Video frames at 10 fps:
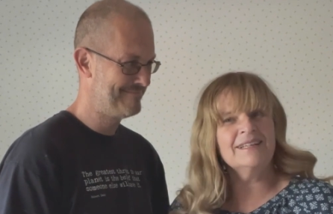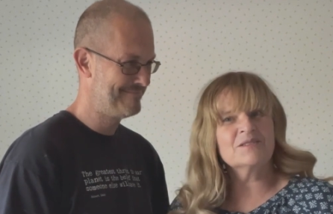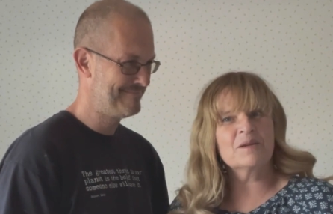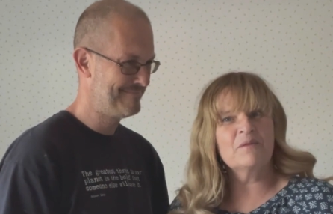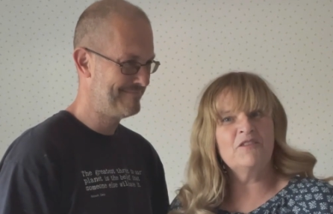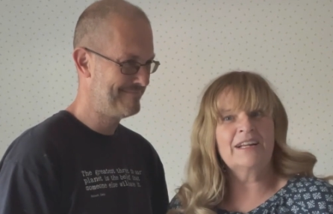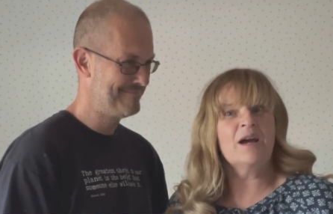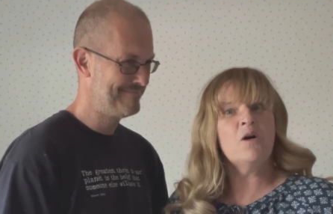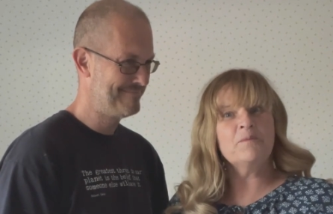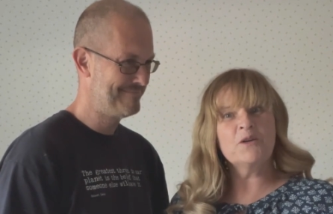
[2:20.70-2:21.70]
Speaker 1: it's gonna be fun. I
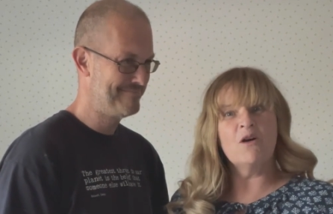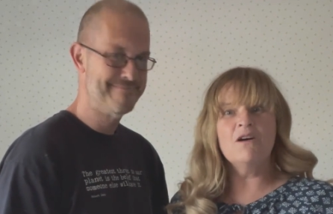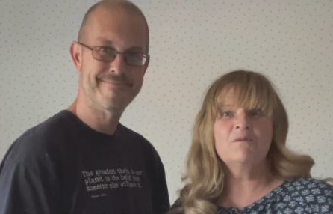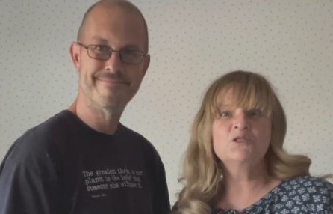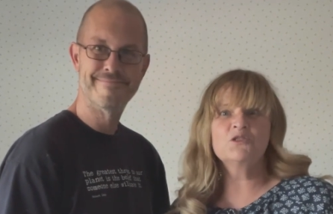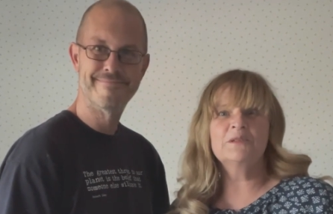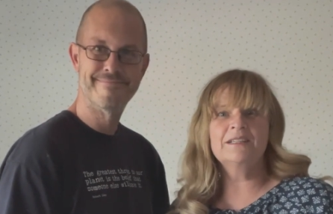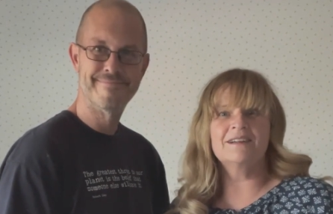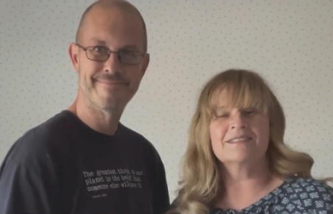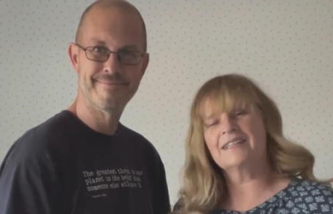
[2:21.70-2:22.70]
hope you all will join
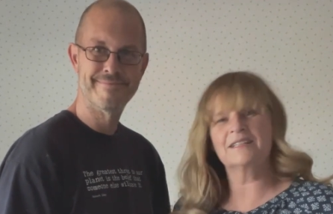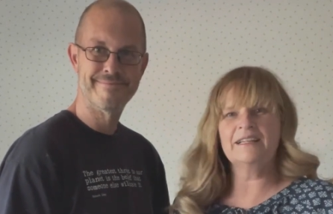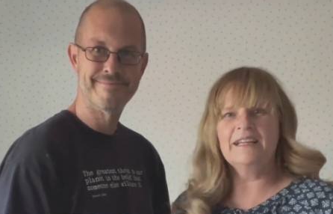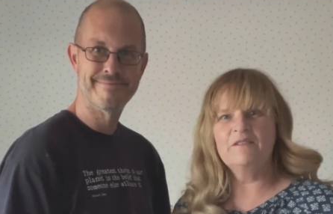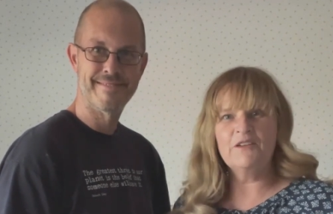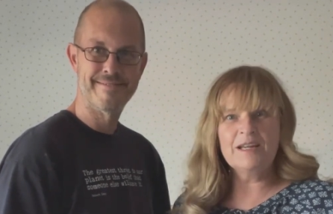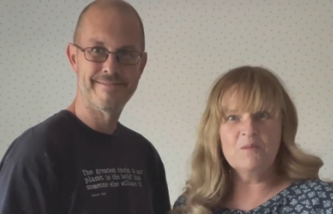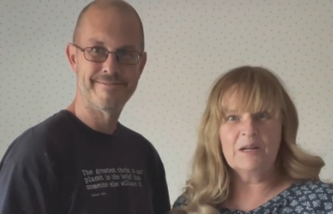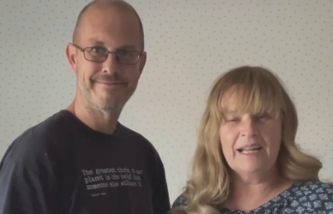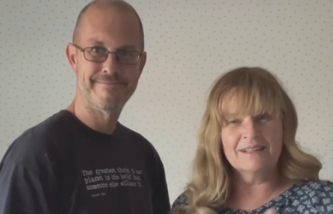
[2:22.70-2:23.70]
us, and if
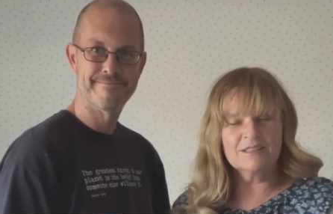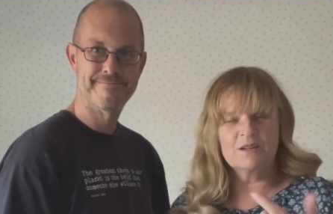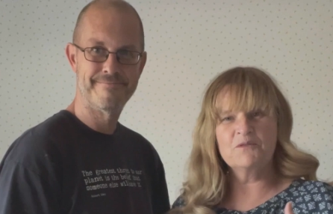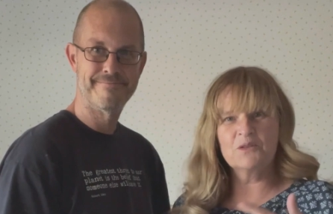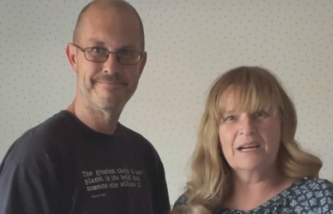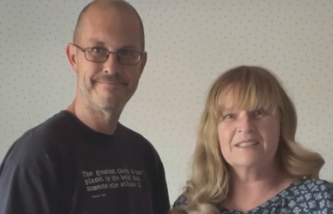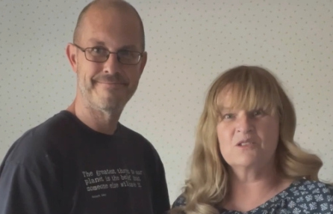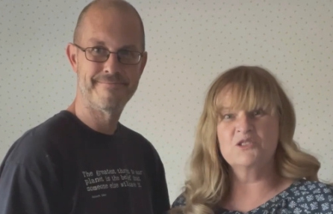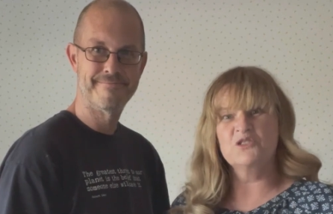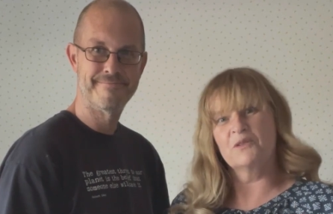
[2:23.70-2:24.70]
anyone else of you guys are
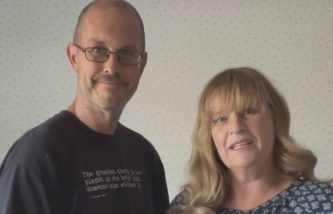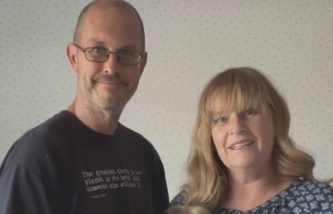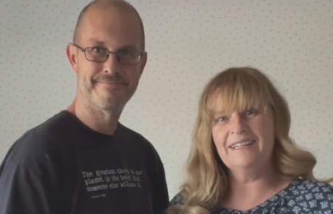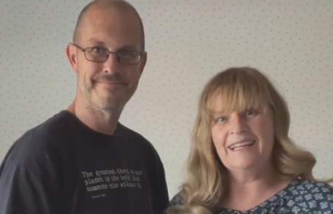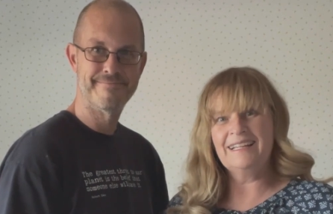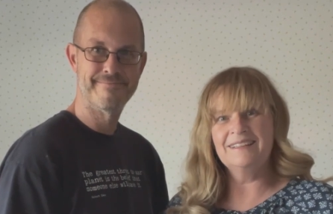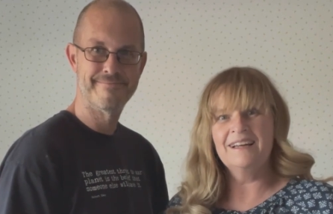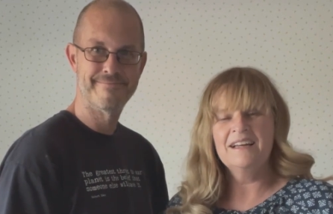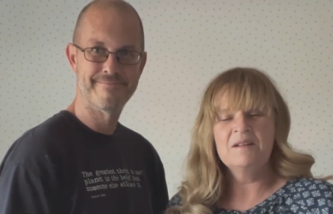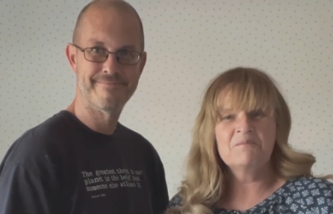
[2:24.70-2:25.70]
joining in
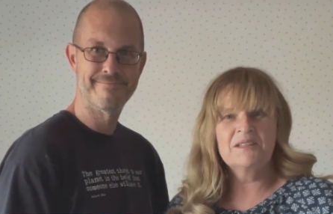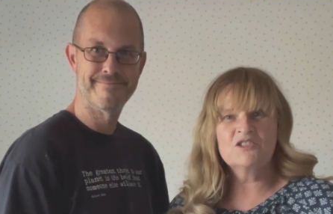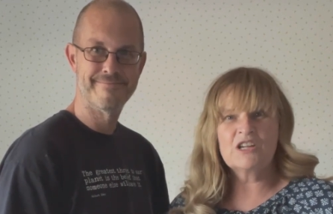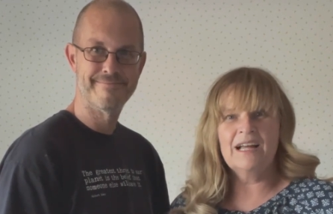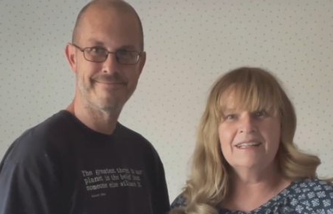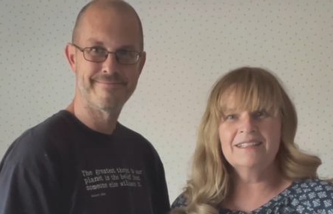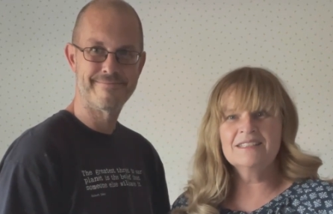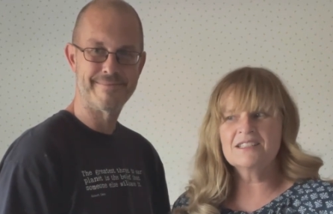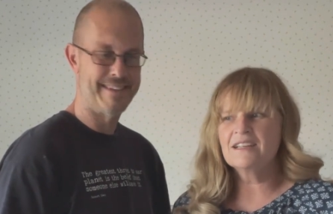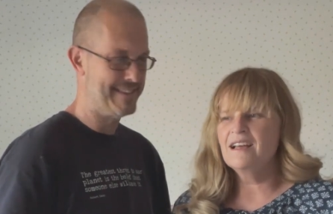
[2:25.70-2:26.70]
this challenge,
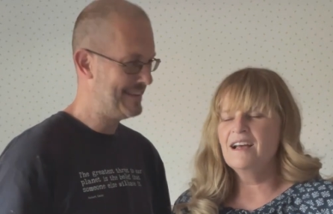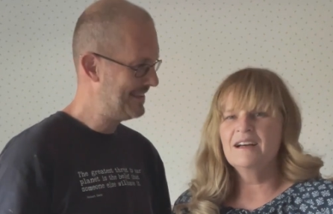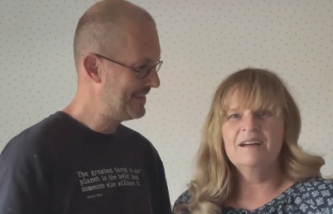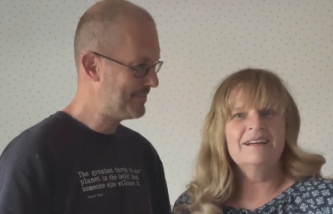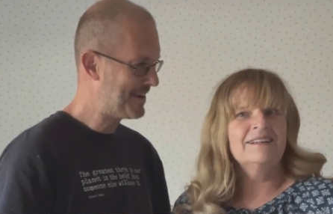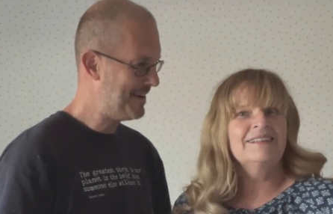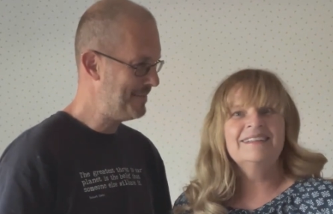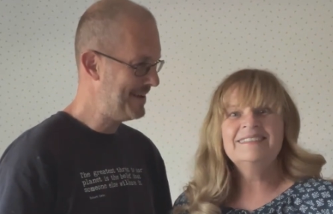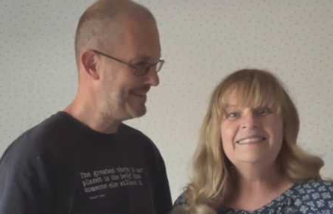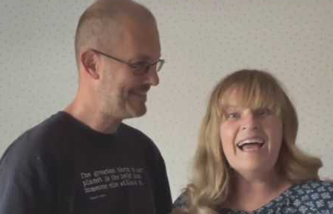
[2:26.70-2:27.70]
Speaker 2: leave a
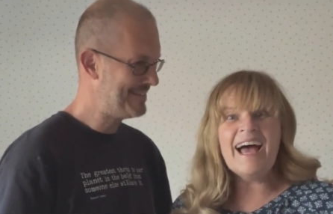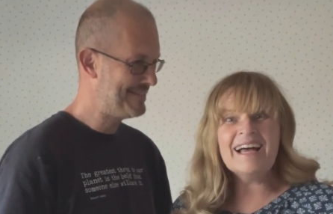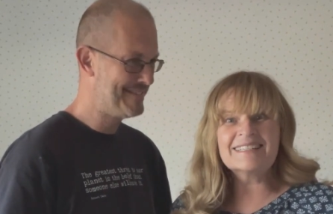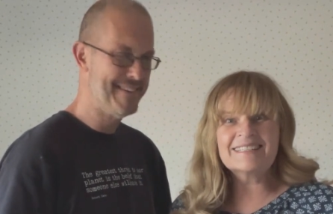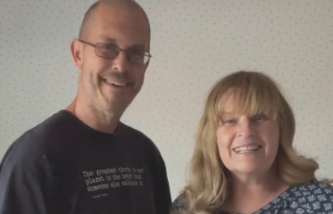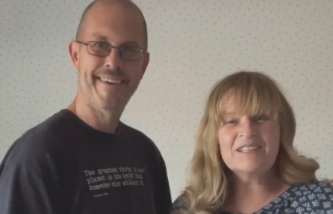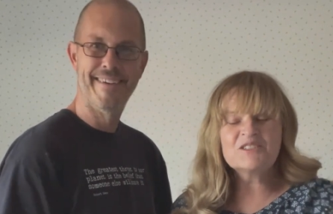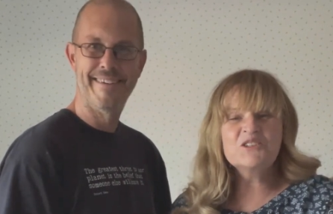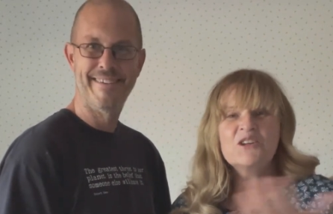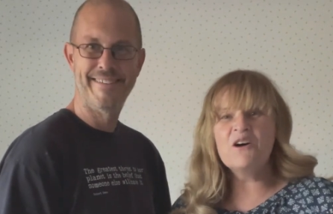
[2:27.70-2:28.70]
comment.
Speaker 1: Yes, let us
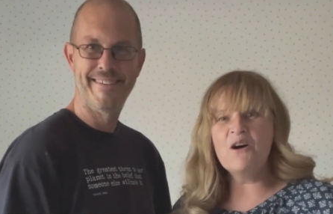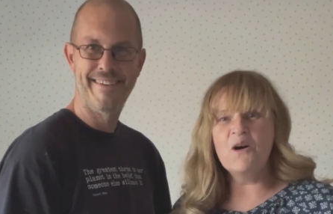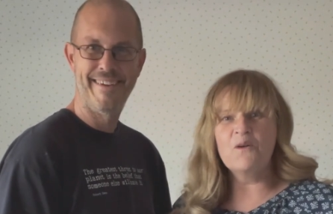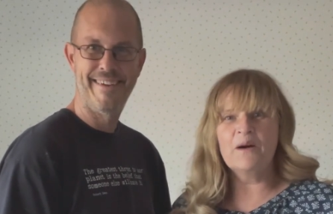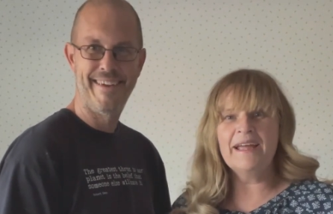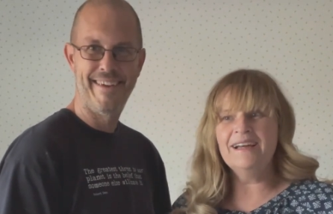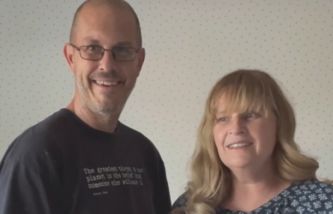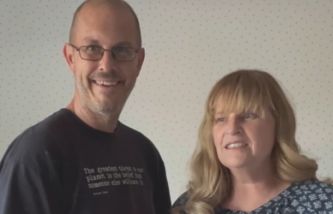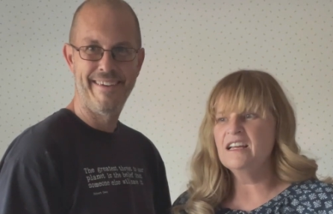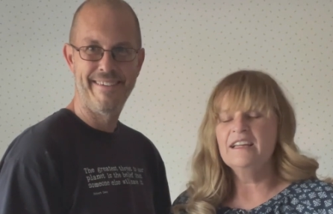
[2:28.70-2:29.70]
know. And
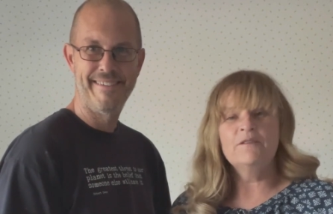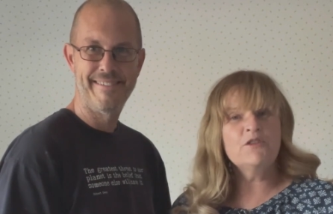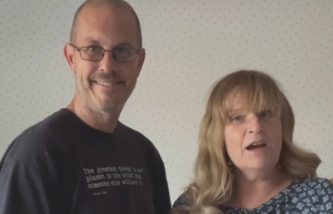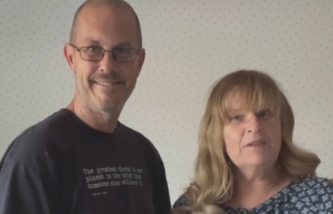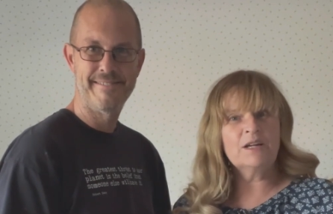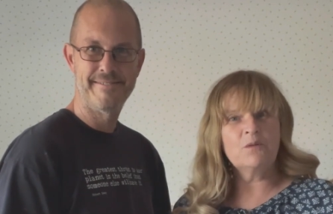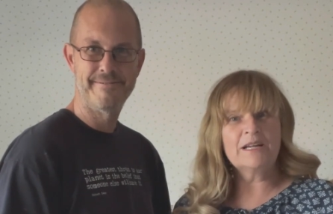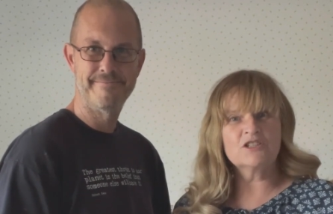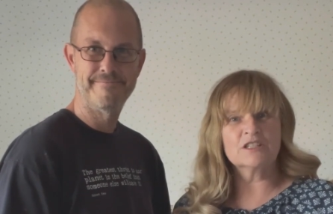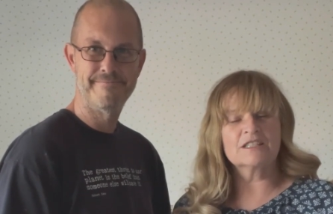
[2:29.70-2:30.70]
if you have any
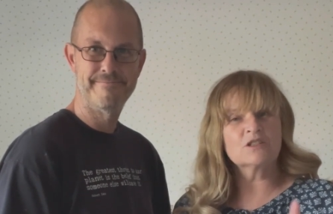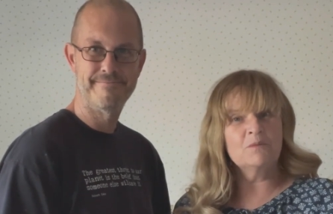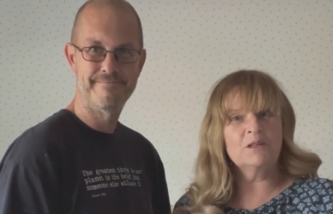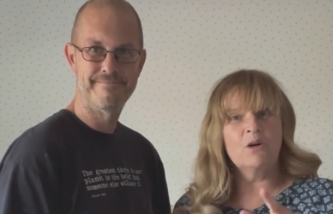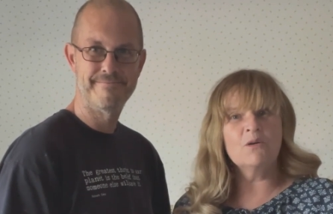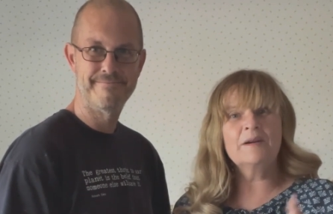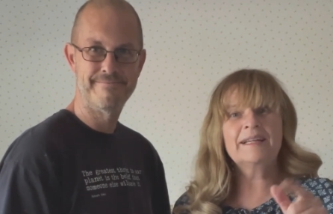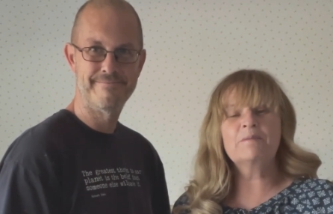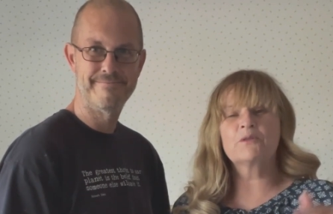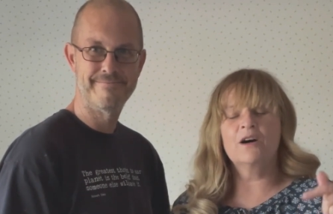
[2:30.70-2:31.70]
questions, someone already
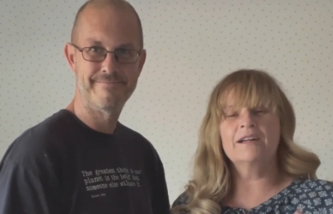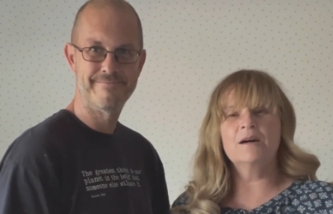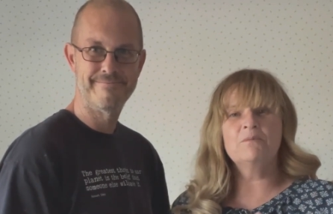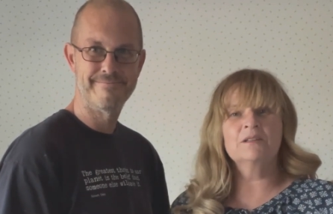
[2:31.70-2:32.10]
brought up on